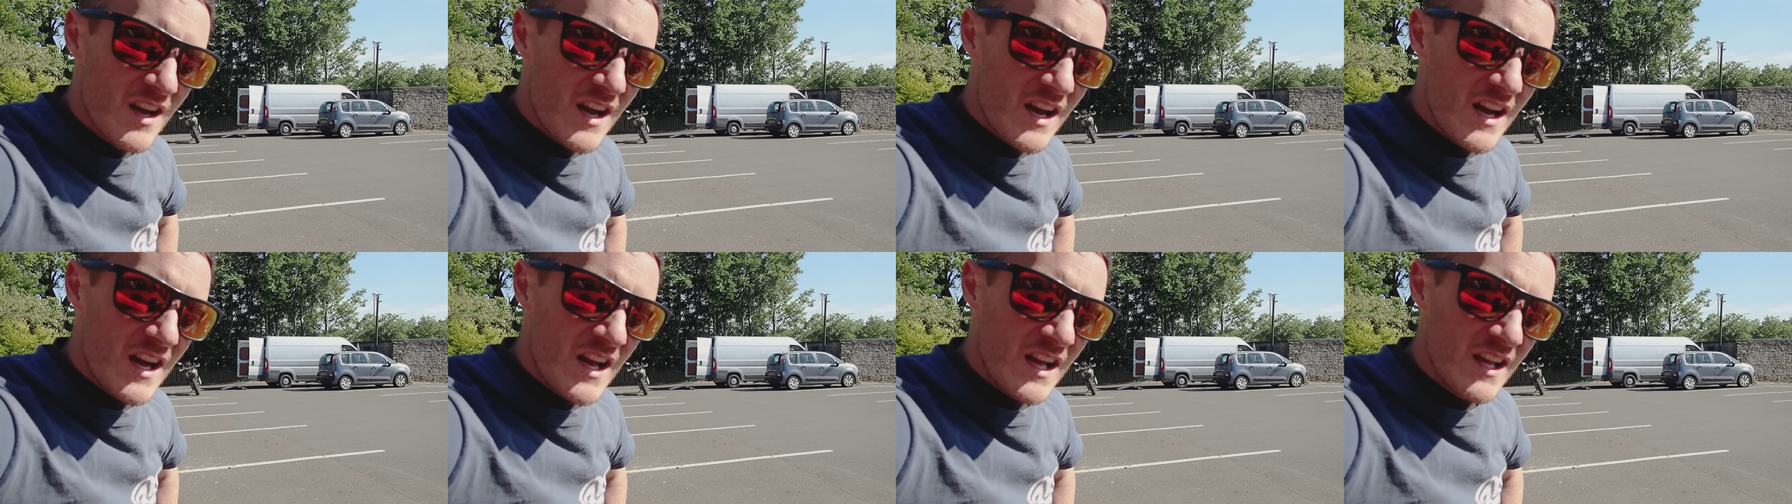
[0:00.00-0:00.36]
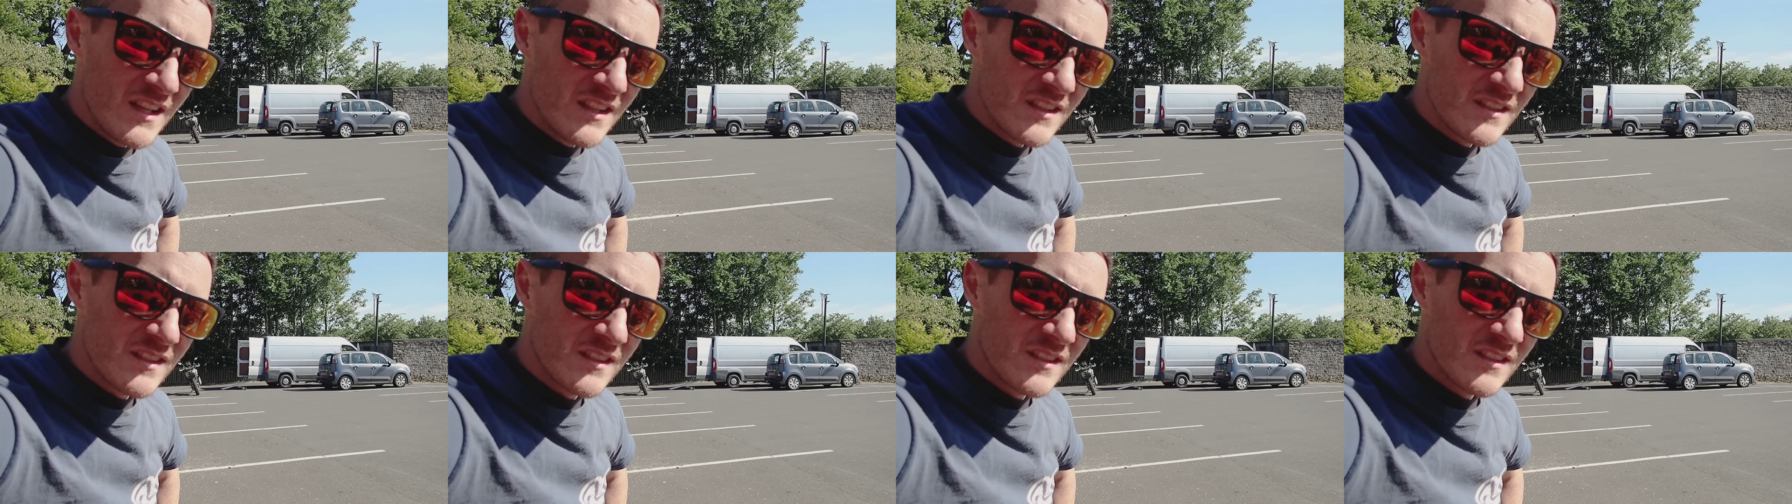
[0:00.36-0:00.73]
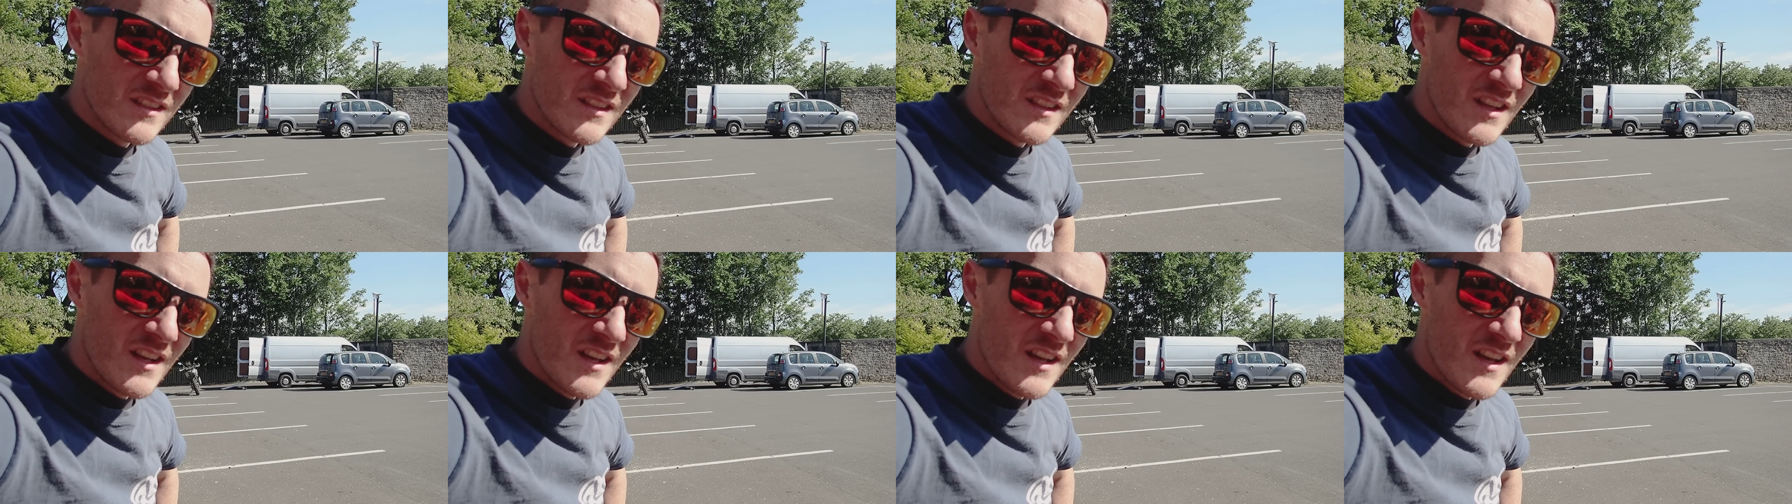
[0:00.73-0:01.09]
and
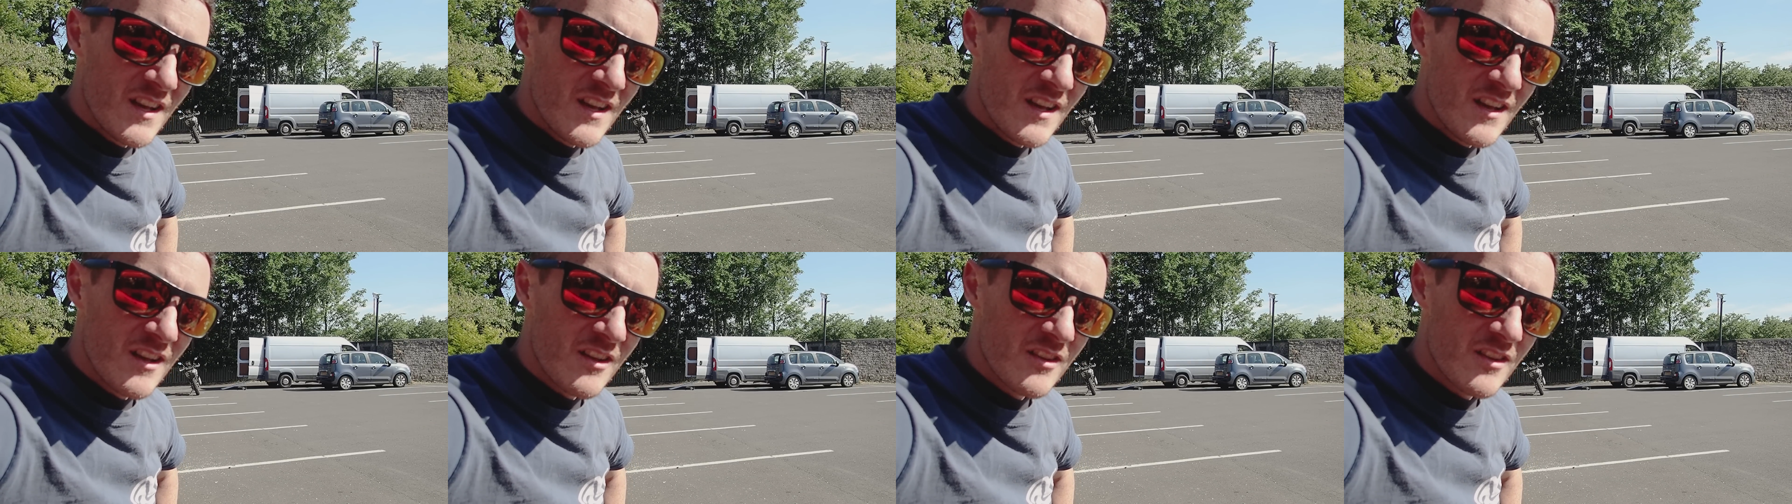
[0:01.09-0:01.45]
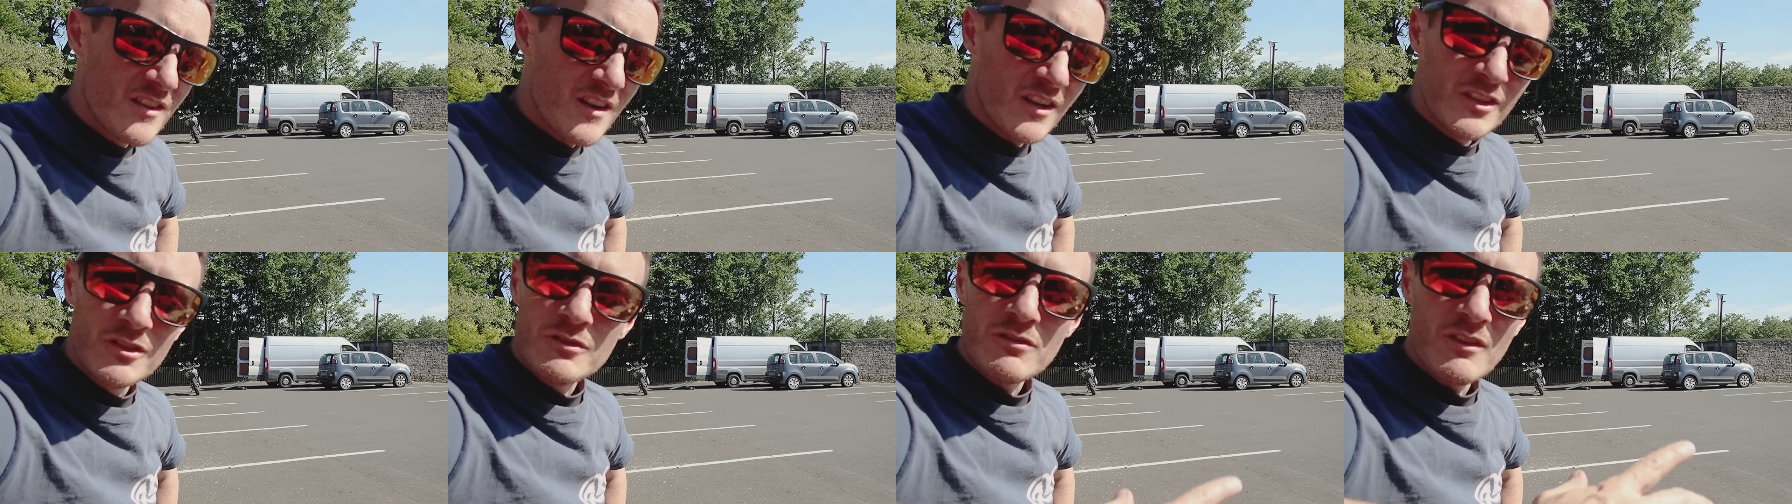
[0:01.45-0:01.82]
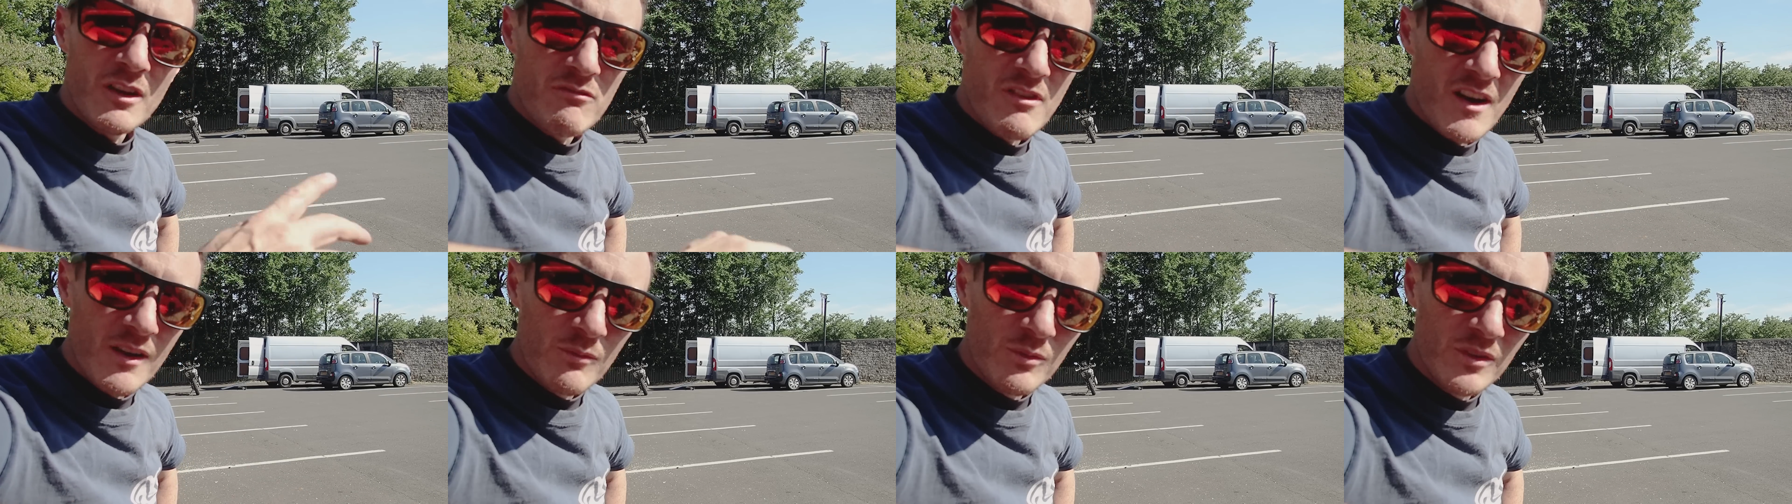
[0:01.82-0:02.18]
I
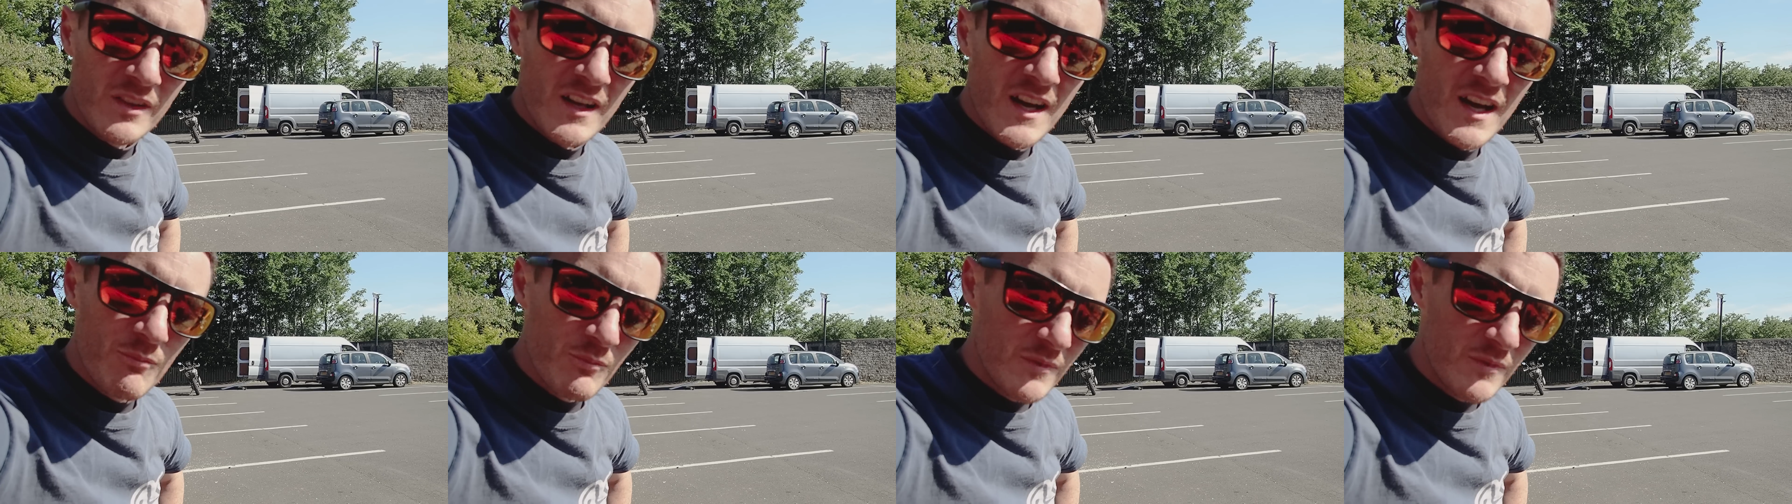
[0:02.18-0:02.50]
trail ride with that,